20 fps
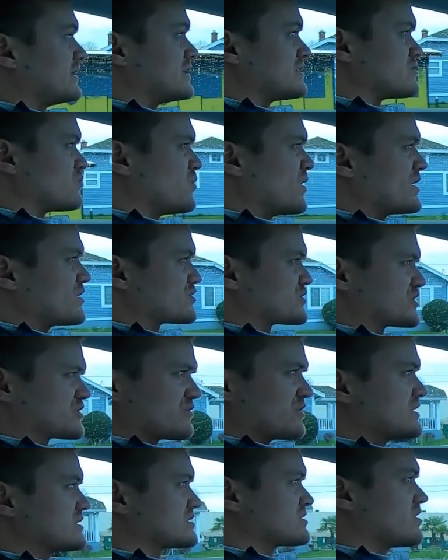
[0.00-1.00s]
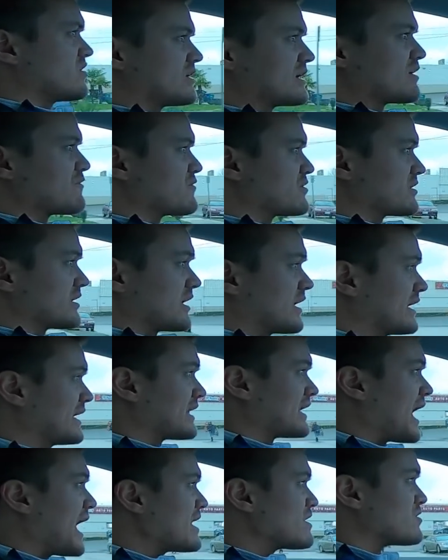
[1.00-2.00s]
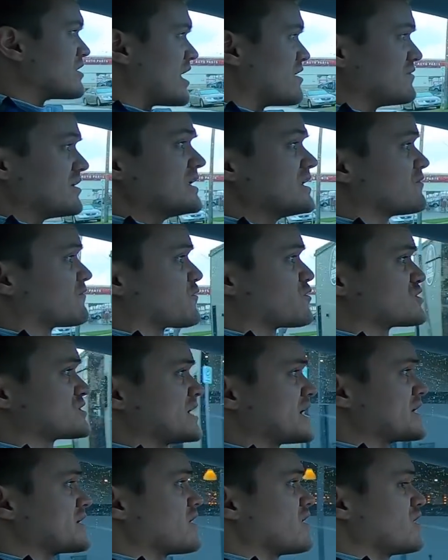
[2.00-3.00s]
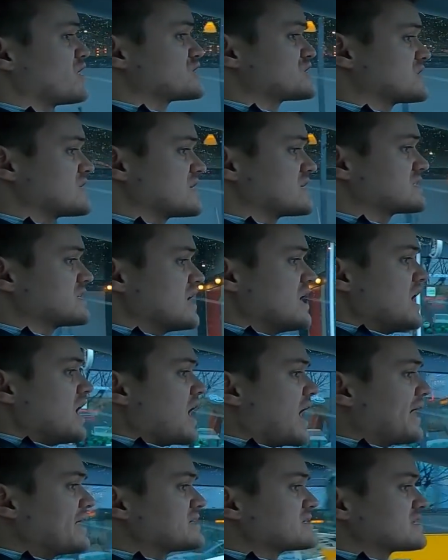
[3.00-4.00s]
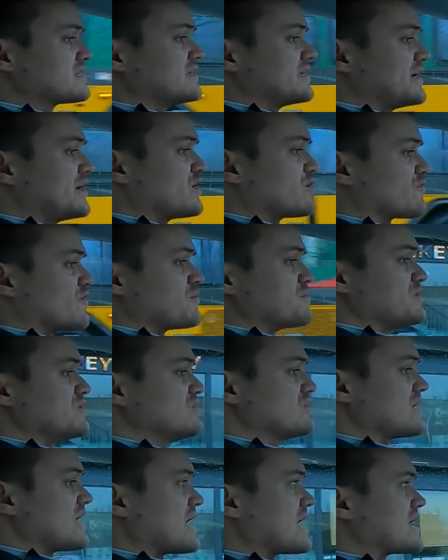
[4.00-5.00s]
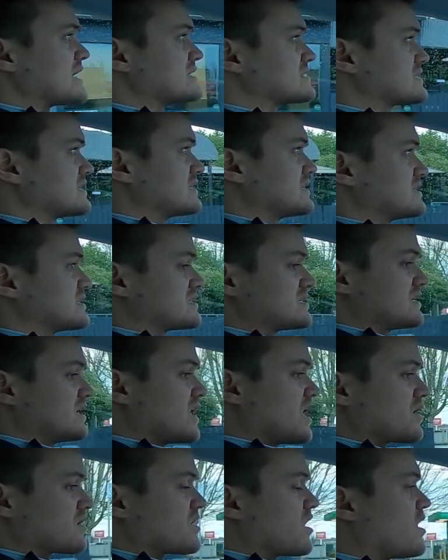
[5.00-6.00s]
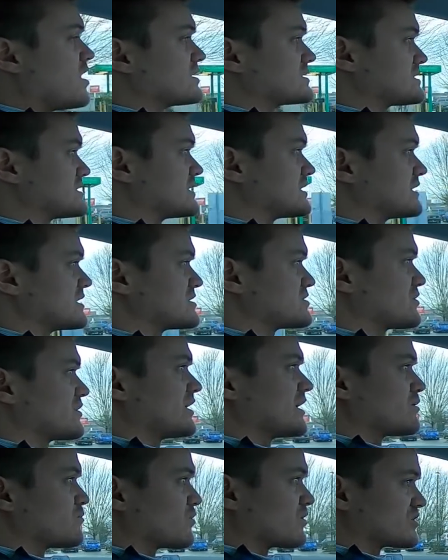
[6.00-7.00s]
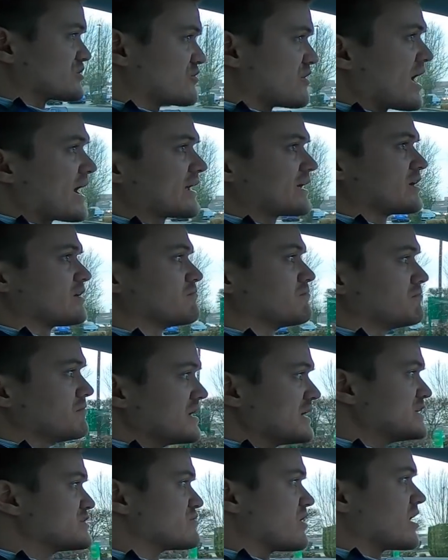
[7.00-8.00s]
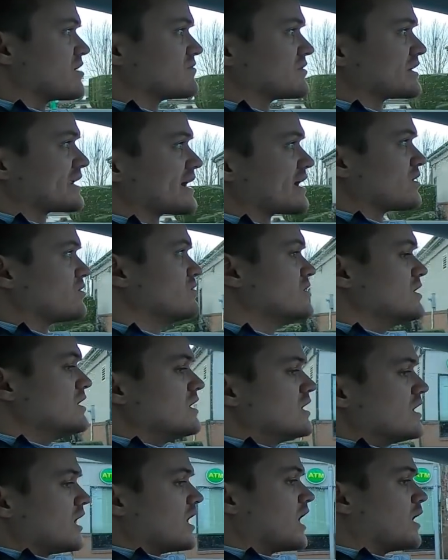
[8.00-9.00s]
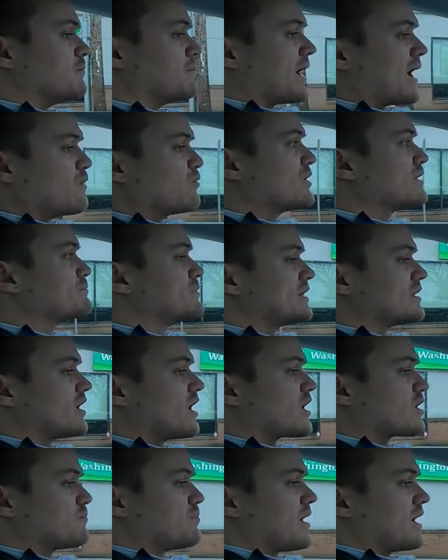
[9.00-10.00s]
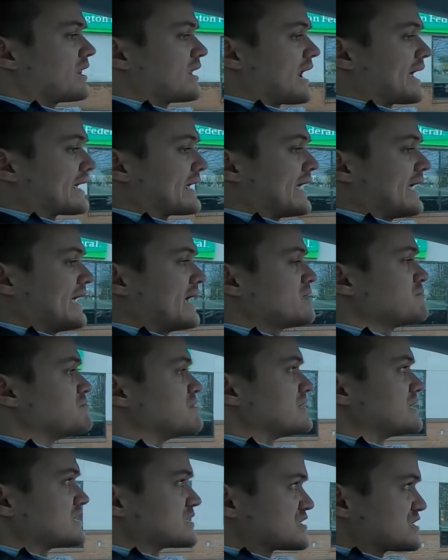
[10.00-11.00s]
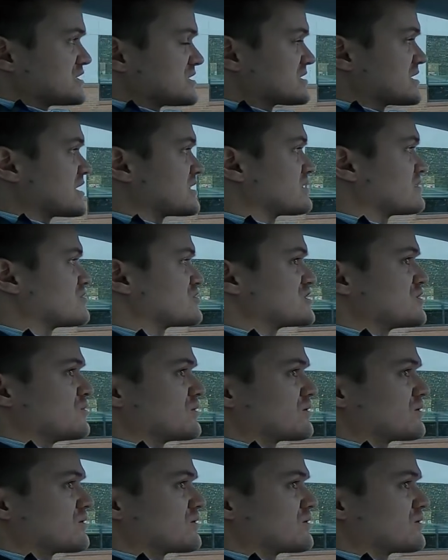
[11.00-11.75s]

and the way your streets are and everything, again, I don't have any firsthand knowledge of this. I just hear from you guys constantly. So again, we're tracking me driving now. I would be an Autopilot. I can be. It's just that there's no one